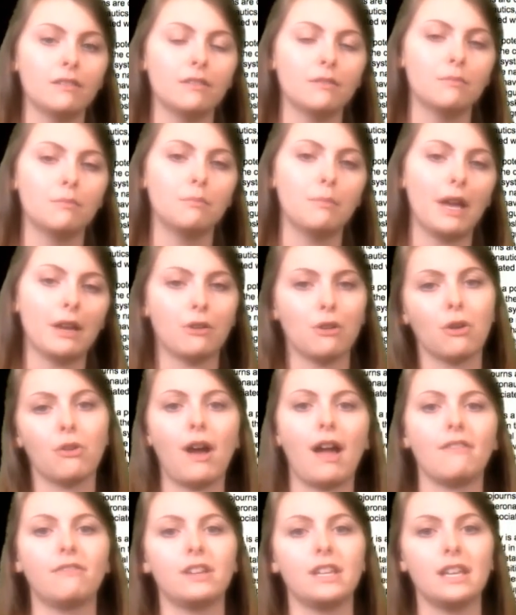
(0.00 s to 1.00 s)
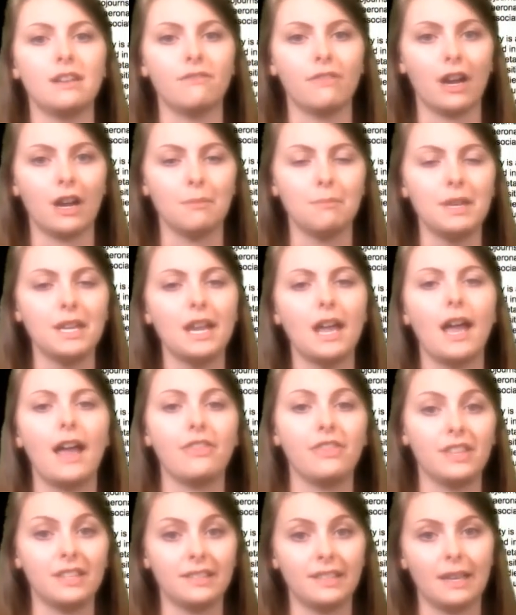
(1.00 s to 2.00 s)
microgravity environment at
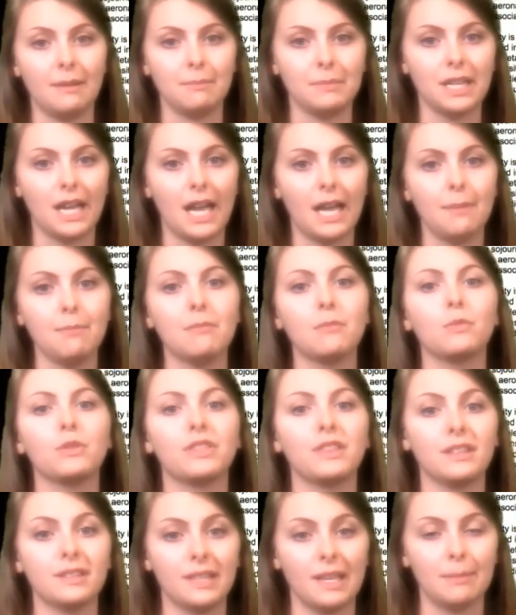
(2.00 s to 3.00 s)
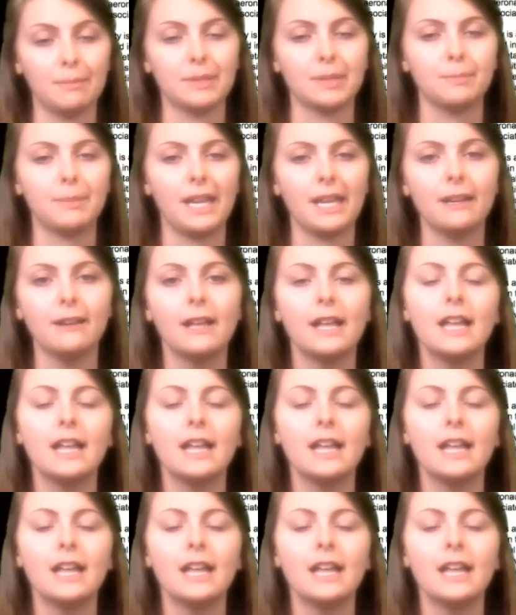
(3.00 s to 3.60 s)
the same time with the same speed.